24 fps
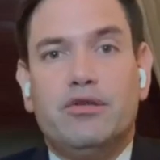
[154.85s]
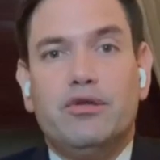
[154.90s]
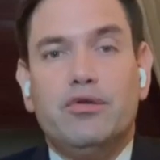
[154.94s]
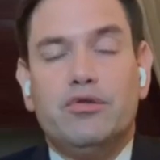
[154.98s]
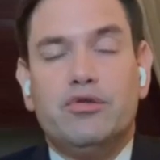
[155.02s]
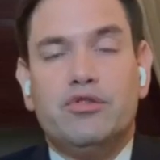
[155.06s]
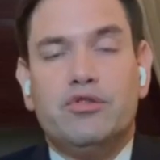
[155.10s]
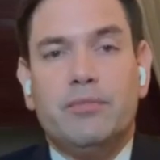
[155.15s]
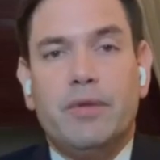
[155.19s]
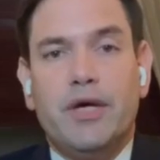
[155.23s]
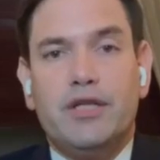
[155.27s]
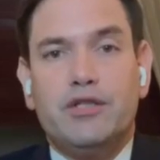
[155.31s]
to do
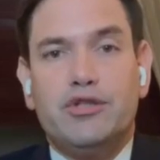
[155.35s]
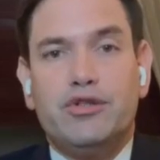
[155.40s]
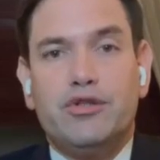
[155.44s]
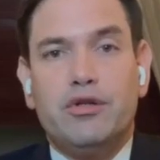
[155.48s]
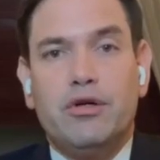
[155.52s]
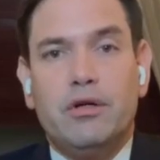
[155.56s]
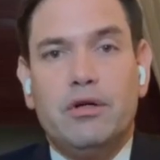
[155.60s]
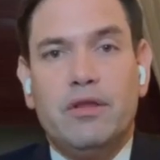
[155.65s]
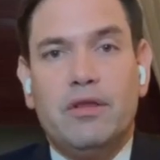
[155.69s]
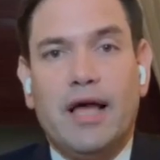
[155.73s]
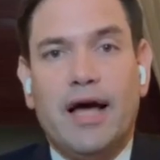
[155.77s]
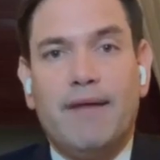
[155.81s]
is make
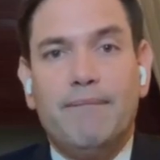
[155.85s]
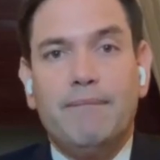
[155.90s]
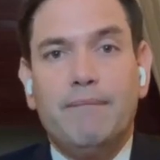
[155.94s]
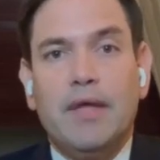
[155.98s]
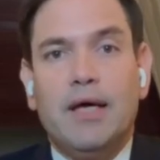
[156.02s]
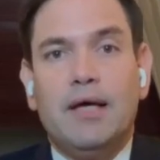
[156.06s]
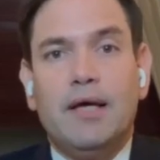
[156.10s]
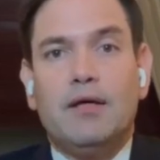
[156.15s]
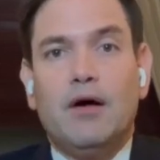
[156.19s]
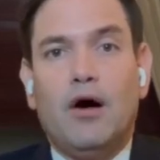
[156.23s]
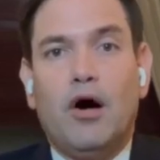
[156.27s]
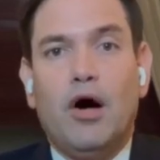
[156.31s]
sure that
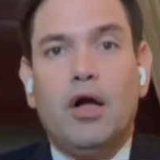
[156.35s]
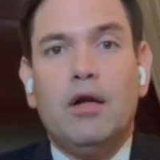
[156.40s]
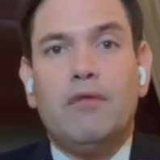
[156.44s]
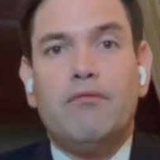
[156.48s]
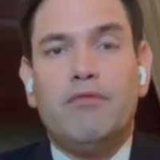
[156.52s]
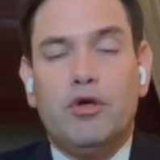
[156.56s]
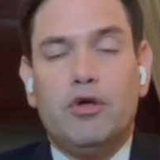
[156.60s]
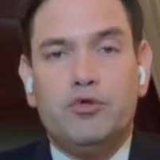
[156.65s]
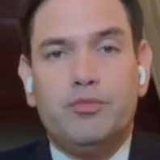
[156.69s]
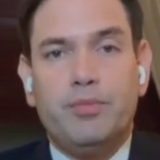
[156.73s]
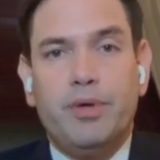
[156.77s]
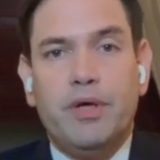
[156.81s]
all
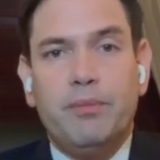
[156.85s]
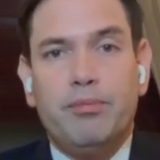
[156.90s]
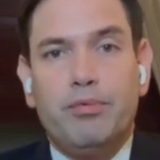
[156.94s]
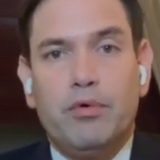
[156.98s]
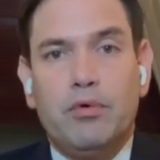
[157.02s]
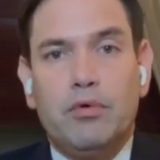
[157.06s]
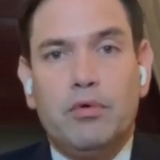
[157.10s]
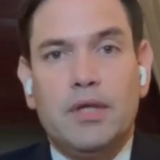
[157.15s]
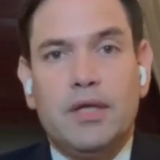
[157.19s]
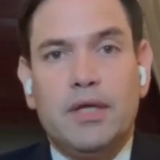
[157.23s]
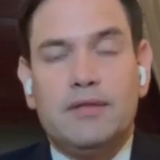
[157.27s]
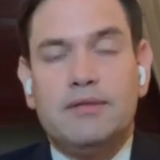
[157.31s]
of those
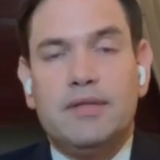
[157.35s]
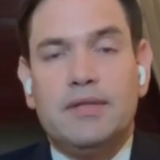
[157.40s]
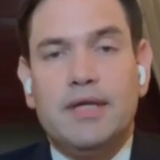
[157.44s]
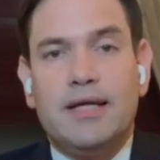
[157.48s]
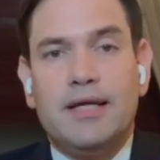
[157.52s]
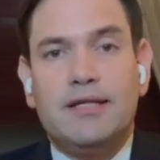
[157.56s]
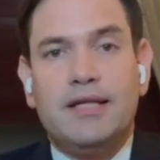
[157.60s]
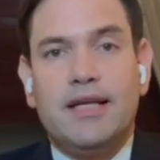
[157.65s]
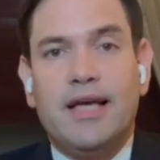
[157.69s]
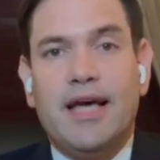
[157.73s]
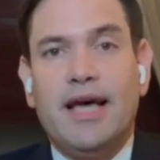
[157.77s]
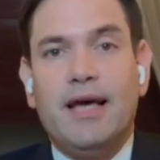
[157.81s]
people
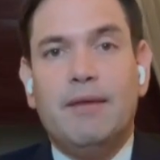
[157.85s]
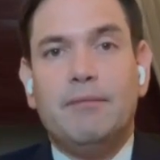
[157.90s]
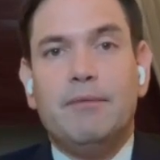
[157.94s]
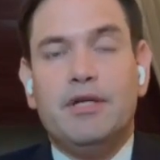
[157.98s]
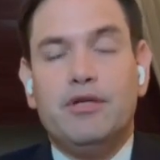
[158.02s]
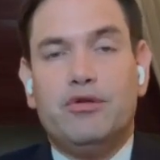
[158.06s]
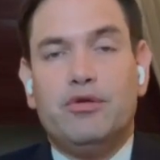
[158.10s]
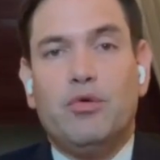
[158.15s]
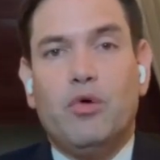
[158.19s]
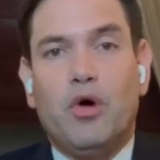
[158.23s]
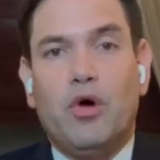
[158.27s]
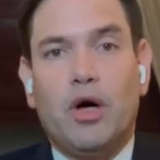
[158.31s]
that came
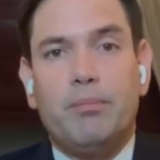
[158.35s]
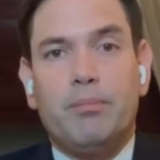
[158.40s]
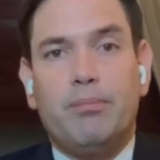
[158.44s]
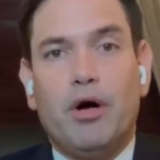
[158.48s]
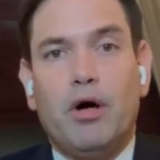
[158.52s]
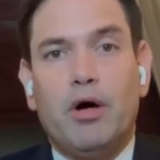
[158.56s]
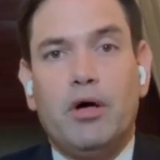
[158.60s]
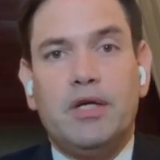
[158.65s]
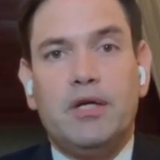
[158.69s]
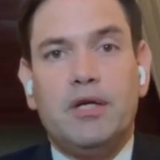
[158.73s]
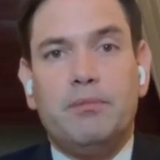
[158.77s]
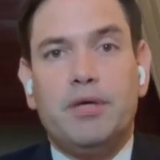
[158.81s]
into our
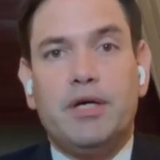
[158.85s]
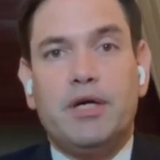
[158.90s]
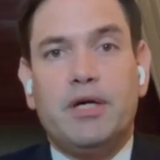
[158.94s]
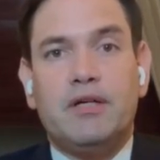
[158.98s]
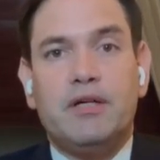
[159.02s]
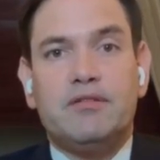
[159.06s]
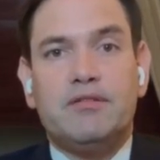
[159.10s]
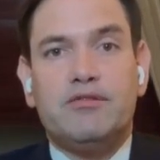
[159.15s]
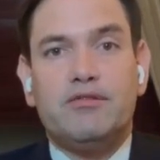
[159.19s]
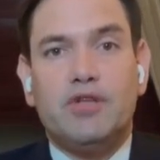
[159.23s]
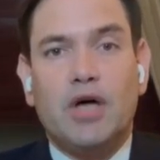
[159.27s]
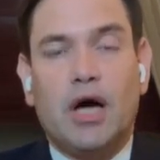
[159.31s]
party
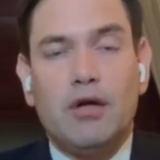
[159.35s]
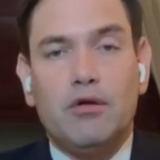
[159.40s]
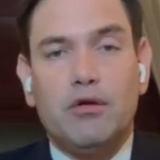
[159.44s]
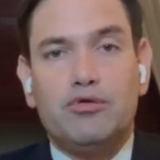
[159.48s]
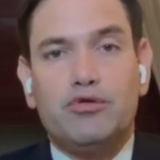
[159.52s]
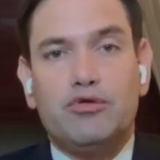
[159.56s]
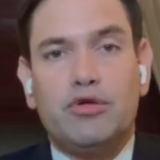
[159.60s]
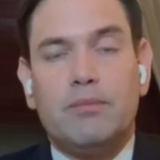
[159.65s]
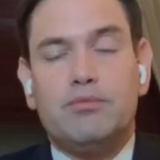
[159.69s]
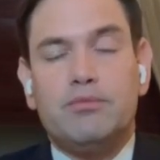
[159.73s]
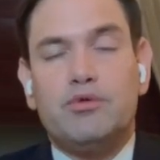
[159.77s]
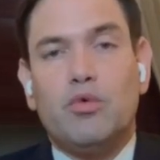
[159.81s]
because of
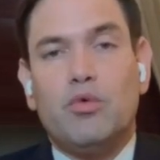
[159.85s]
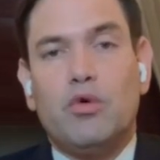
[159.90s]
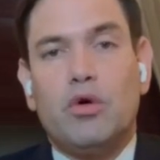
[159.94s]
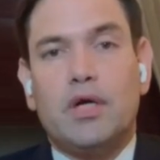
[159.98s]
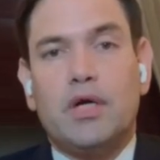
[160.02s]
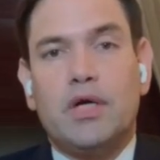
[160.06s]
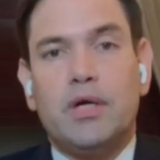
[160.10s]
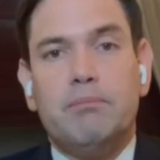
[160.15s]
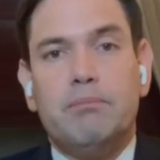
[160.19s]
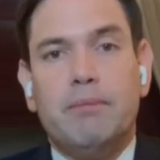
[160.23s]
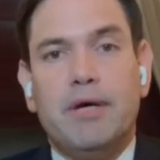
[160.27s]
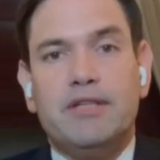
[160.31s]
Donald Trump's
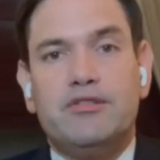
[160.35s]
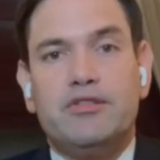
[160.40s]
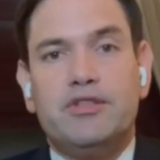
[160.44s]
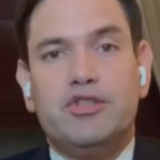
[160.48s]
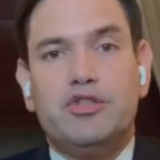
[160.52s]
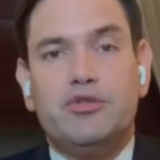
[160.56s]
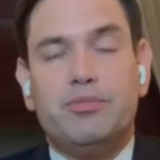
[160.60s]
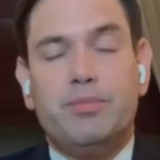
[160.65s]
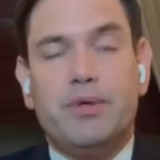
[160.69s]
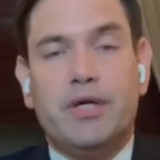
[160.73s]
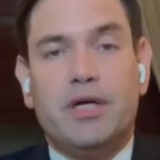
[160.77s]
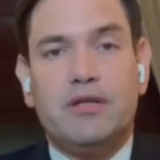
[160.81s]
work and
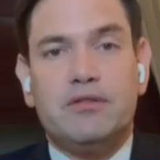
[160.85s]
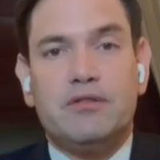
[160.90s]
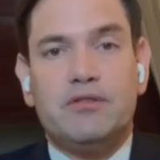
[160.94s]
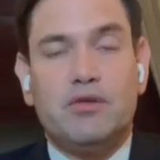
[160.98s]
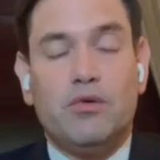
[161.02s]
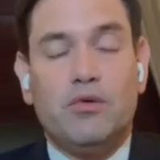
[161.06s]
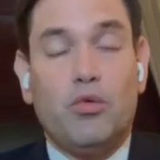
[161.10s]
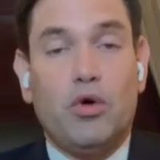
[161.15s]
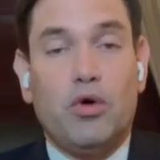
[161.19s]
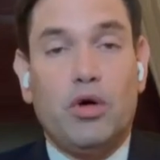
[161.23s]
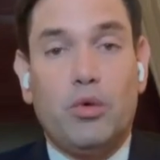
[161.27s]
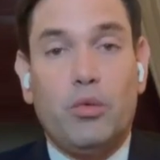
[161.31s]
message, because of
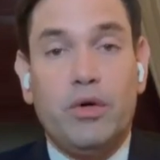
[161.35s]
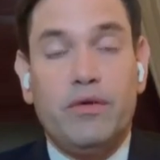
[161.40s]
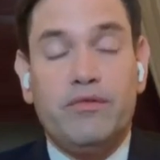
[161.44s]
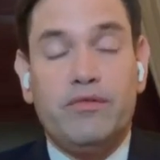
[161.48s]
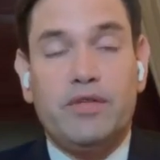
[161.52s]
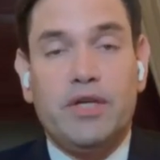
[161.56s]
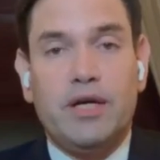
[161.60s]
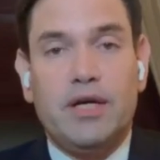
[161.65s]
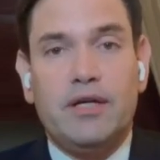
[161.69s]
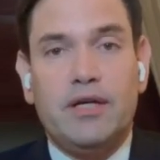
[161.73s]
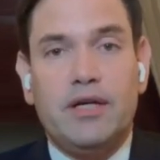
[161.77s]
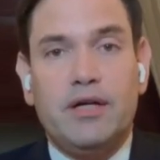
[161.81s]
the work
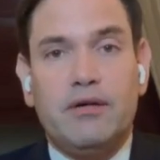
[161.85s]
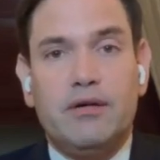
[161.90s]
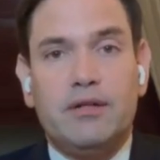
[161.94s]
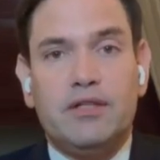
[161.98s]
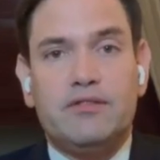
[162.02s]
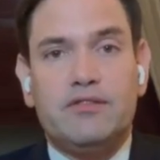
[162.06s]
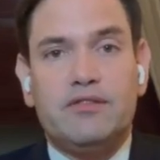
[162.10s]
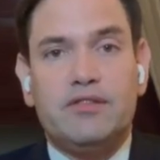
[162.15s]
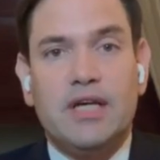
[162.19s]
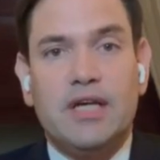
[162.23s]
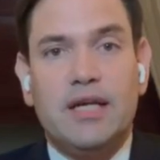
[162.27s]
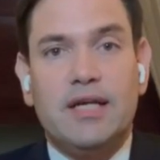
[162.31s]
we've done here in
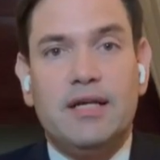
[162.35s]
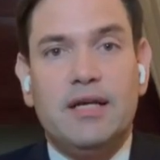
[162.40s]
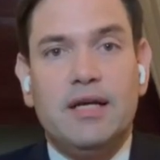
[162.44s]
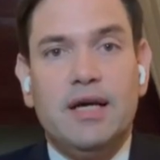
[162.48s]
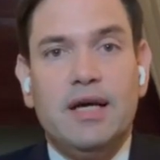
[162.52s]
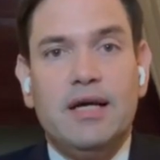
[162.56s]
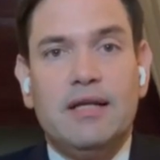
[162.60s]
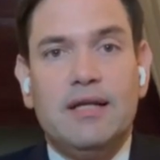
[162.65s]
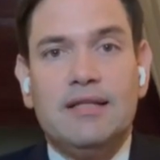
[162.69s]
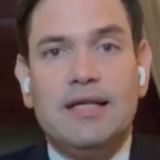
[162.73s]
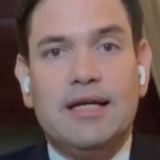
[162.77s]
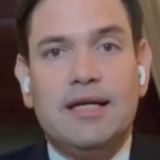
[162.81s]
the Senate,
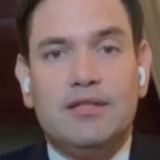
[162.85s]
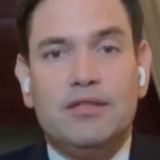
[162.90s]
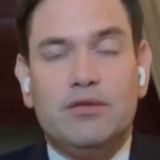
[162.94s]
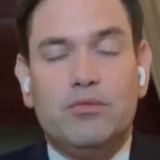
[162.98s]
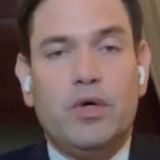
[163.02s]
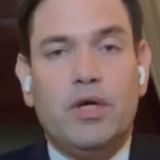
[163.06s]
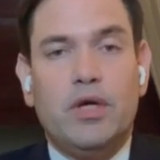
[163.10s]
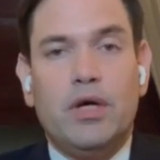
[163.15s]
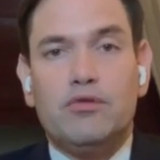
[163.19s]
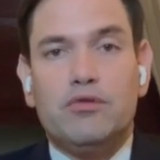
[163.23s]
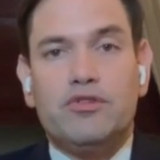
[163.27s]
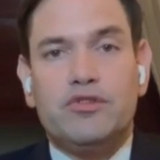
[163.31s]
that
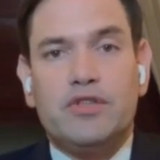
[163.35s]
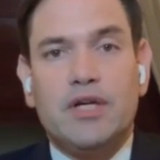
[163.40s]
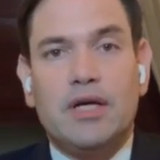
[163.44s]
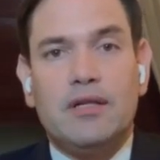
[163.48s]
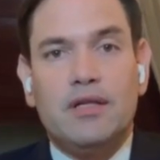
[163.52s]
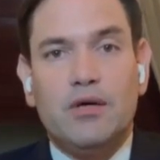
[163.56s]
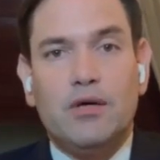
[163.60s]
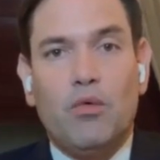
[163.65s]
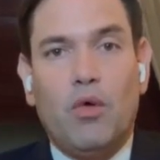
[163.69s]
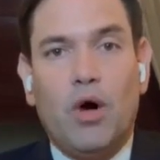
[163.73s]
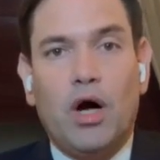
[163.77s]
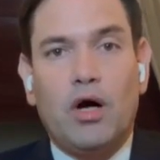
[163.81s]
we don't
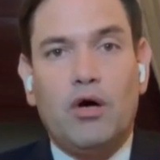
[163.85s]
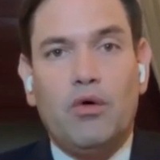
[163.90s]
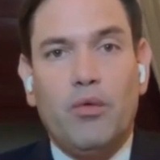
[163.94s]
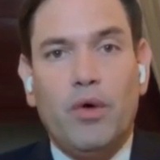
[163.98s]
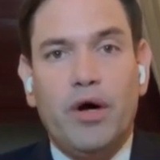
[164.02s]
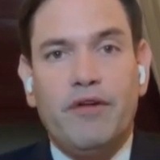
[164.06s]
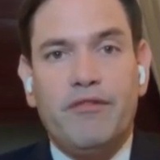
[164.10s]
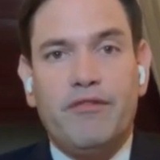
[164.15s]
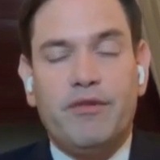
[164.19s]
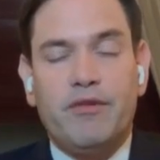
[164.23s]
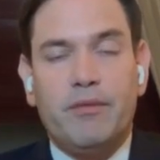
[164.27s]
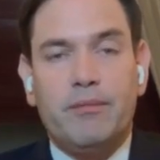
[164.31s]
suddenly walk
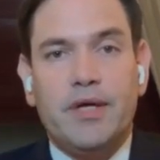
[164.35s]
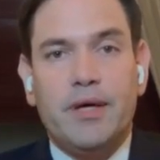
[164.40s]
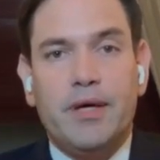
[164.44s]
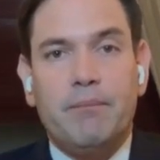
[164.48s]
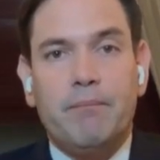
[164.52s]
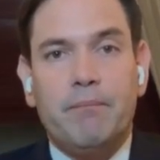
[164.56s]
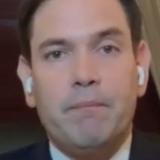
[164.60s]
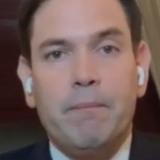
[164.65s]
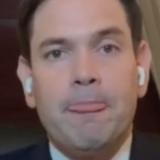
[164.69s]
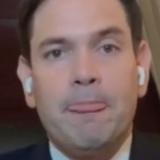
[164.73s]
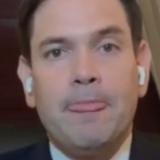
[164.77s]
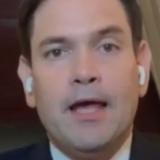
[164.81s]
away from
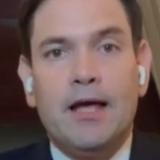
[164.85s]
them.